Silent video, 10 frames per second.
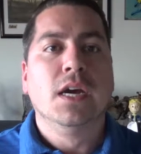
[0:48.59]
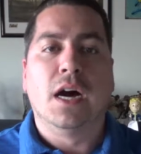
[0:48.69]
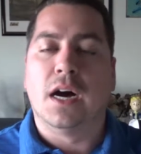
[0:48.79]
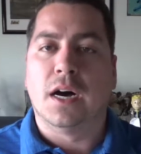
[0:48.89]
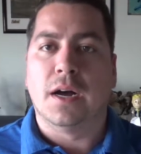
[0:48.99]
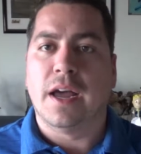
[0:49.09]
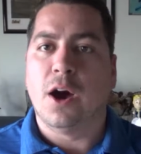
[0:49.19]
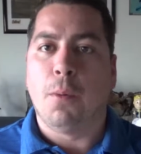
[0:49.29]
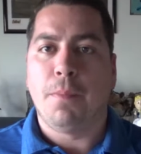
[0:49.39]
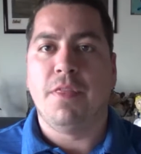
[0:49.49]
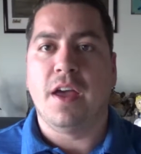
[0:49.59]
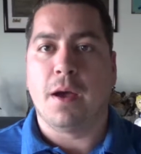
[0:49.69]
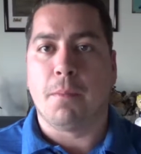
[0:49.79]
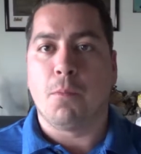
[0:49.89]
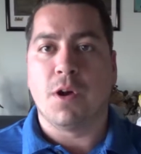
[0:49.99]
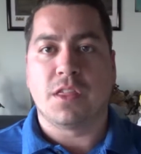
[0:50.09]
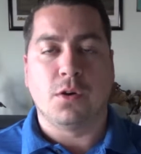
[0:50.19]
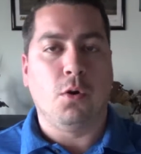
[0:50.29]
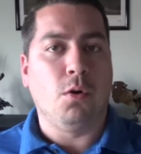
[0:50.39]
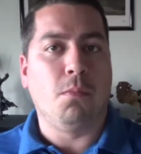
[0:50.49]
help them with
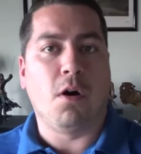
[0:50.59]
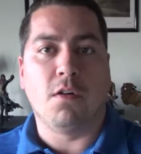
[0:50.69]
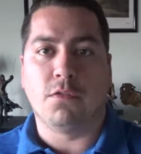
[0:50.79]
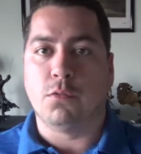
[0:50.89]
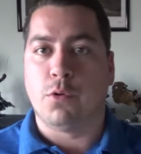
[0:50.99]
the whole Marvel,